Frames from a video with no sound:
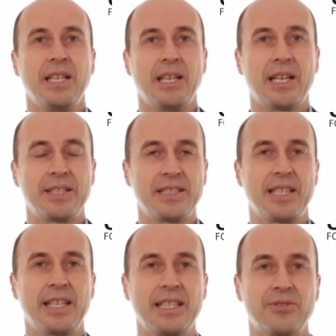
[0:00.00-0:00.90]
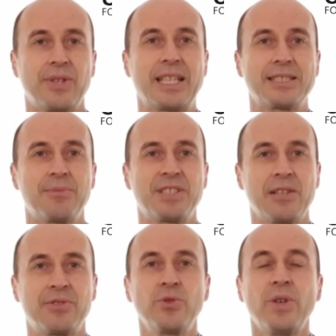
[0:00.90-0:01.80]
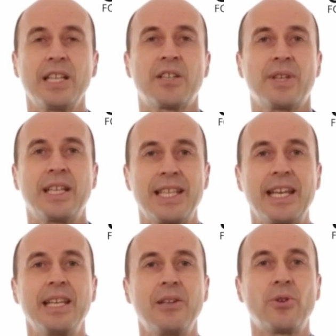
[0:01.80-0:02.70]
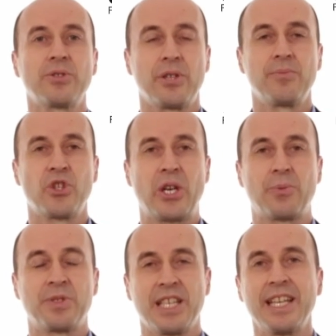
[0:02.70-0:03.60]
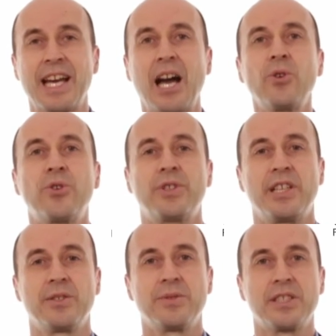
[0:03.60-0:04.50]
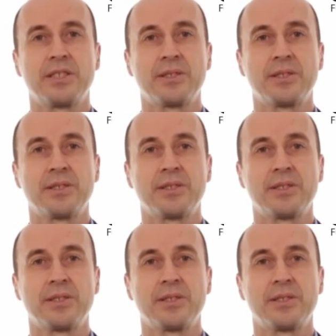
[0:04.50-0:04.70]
a designer has to ask themselves, do I create any long-term jobs and how could I do this?